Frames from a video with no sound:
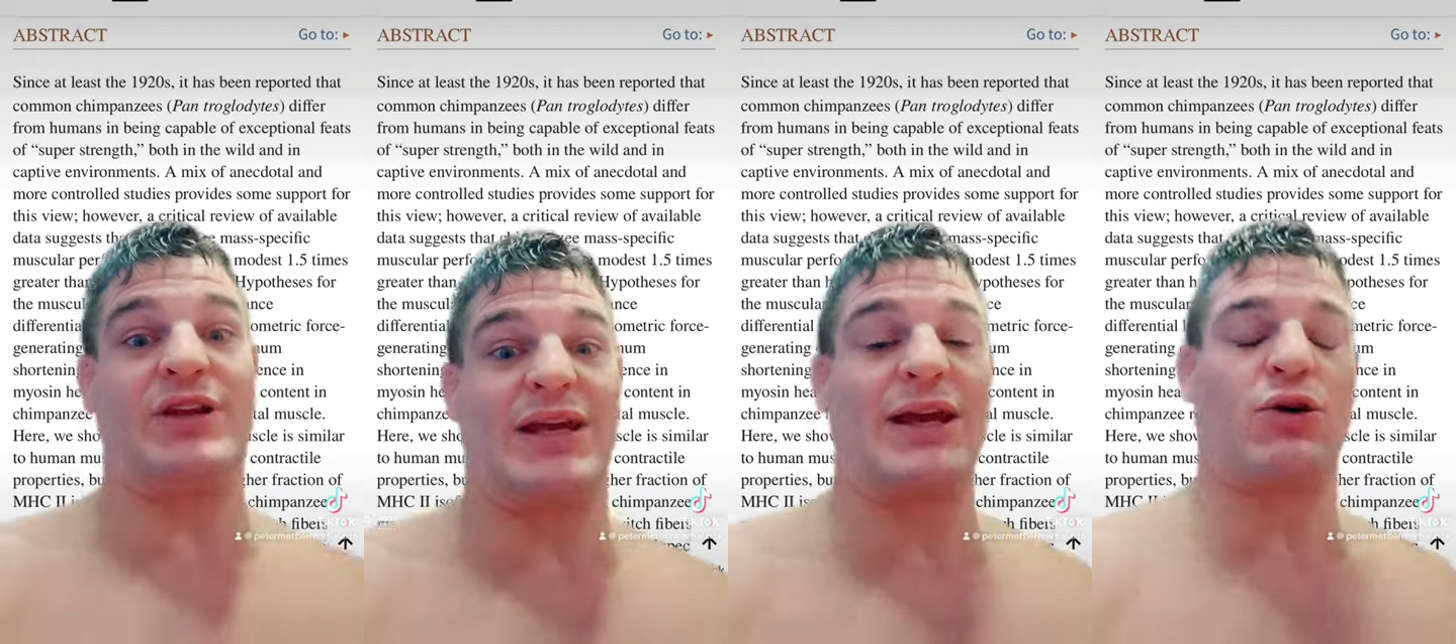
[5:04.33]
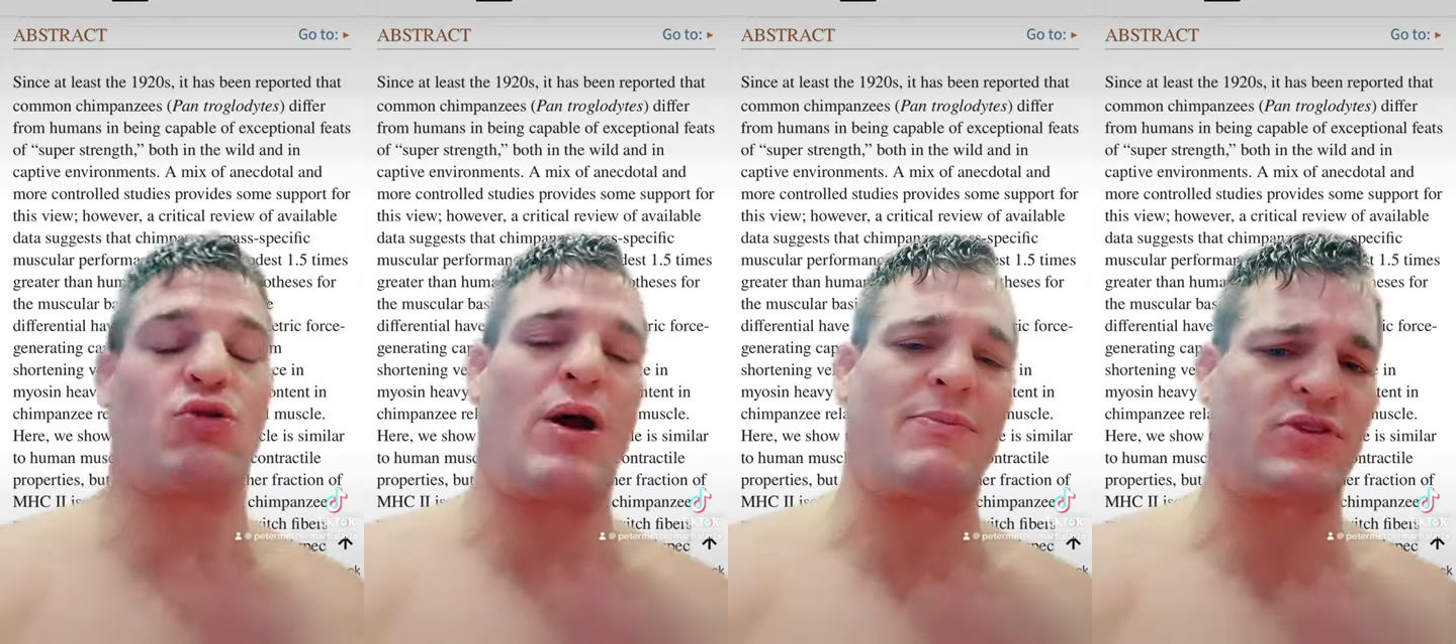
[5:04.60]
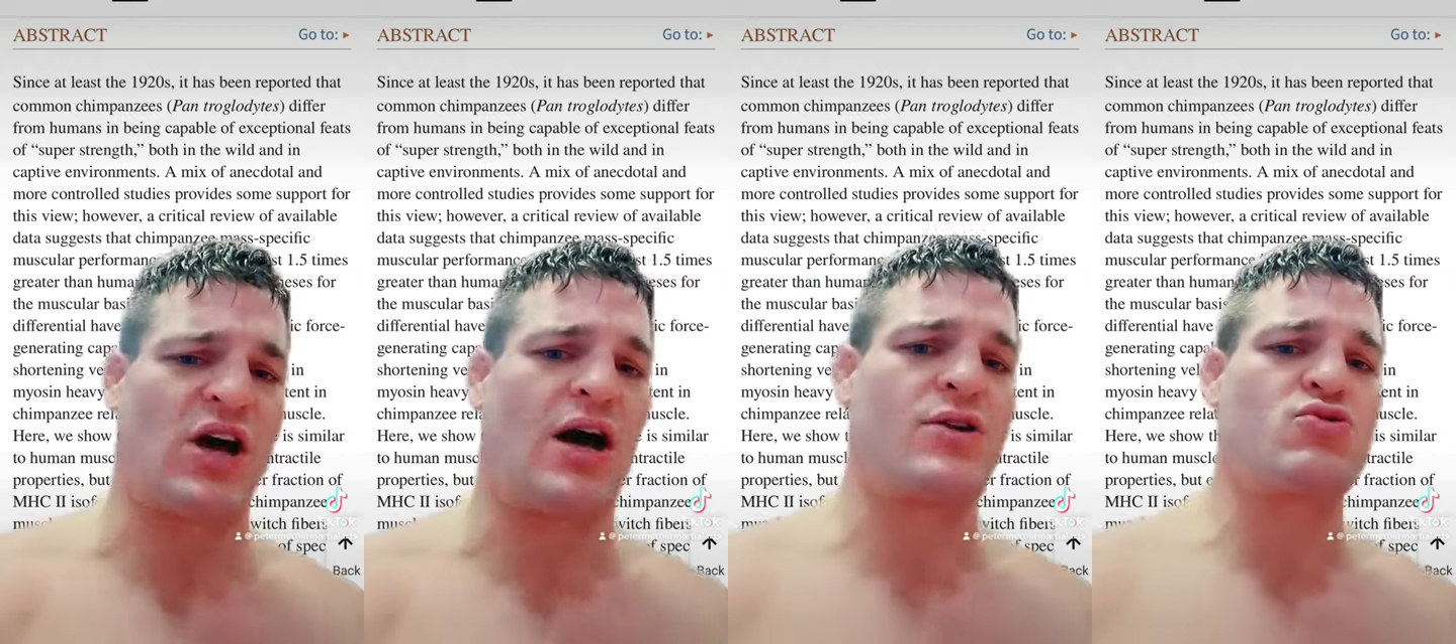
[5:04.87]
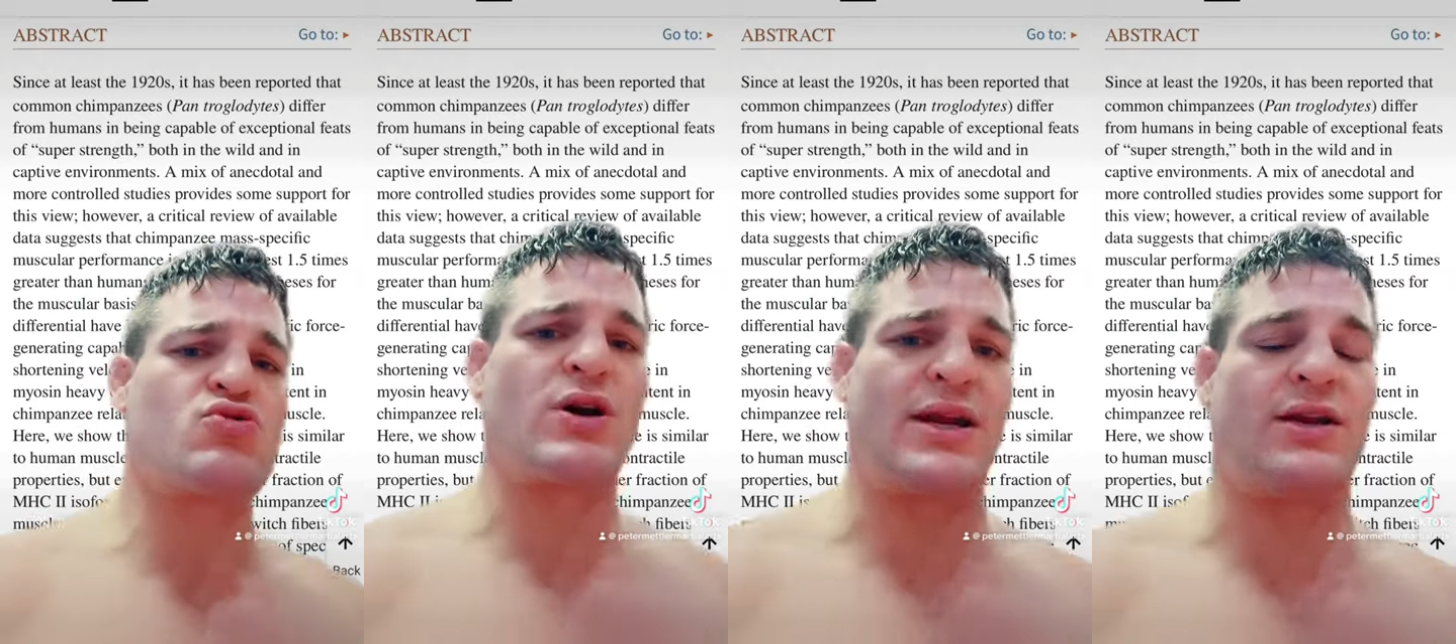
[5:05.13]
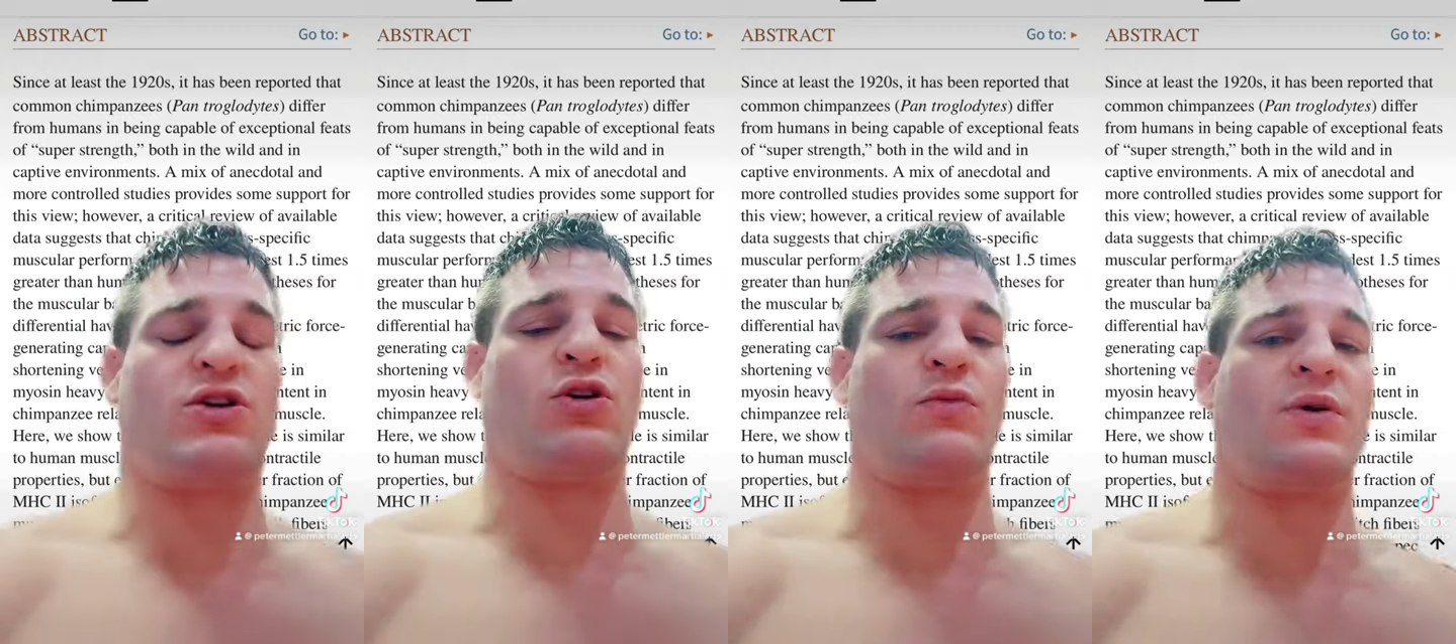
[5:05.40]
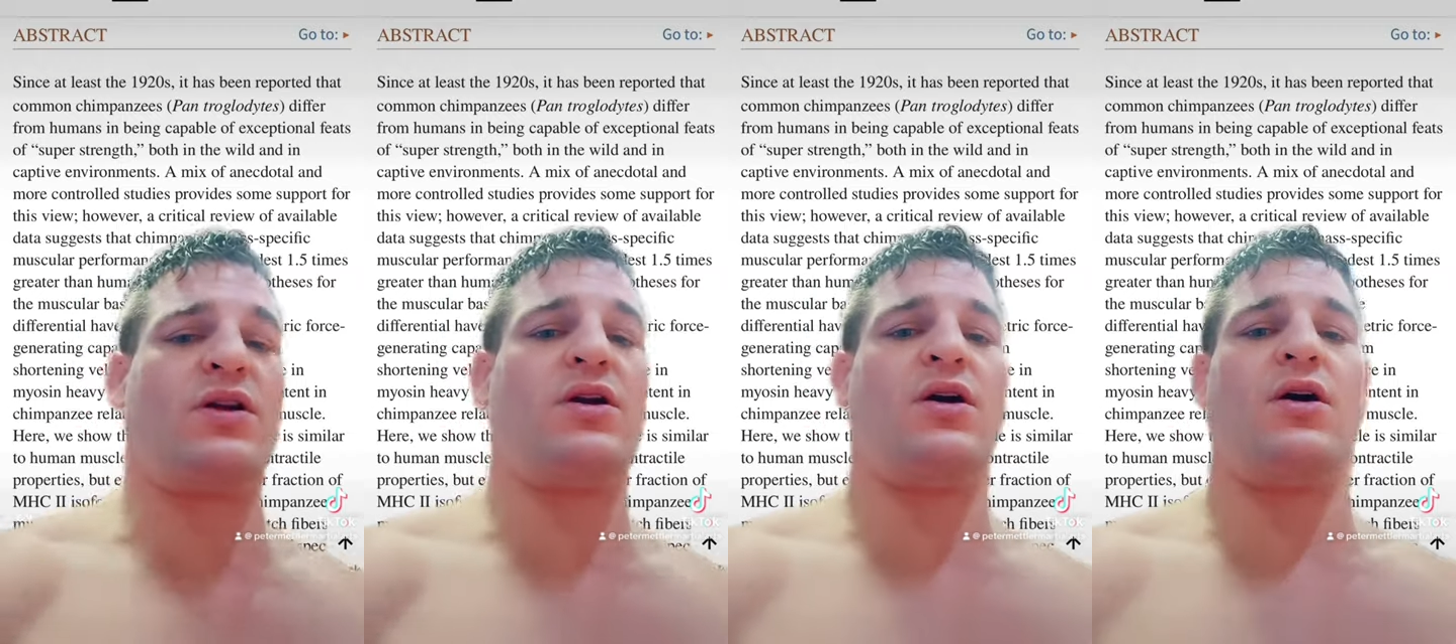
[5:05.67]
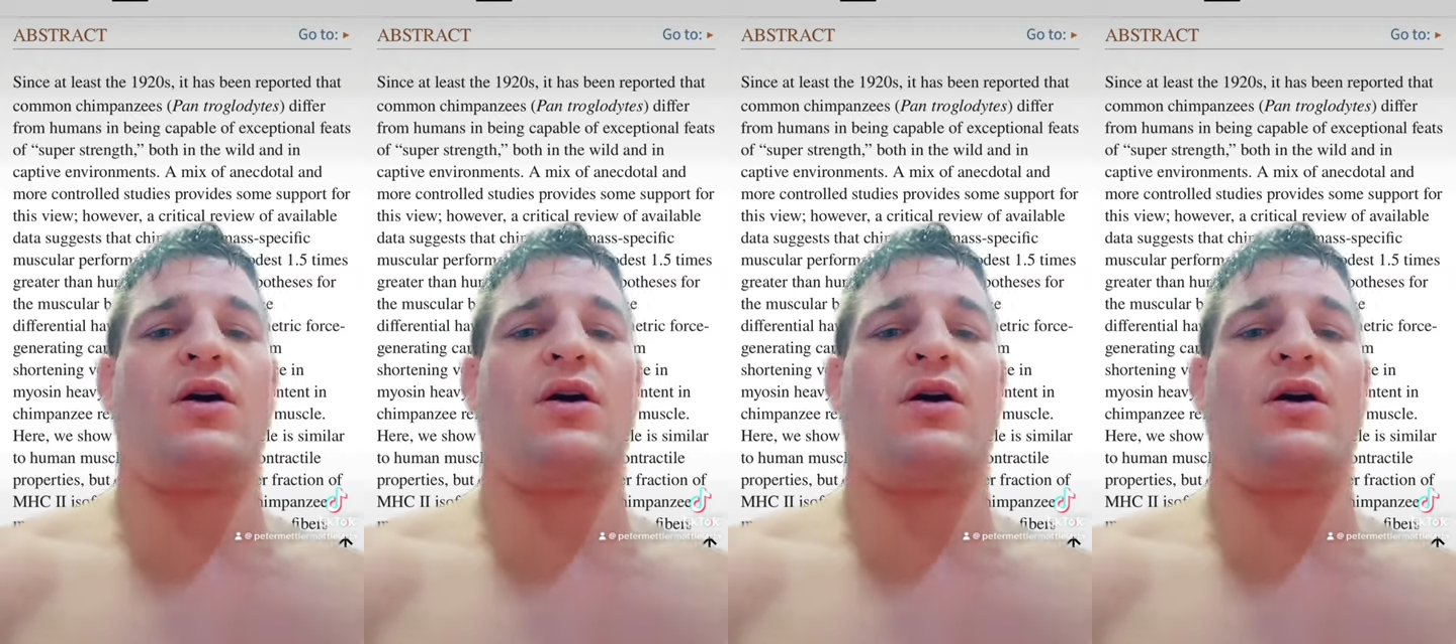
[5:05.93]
kilograms untrained human.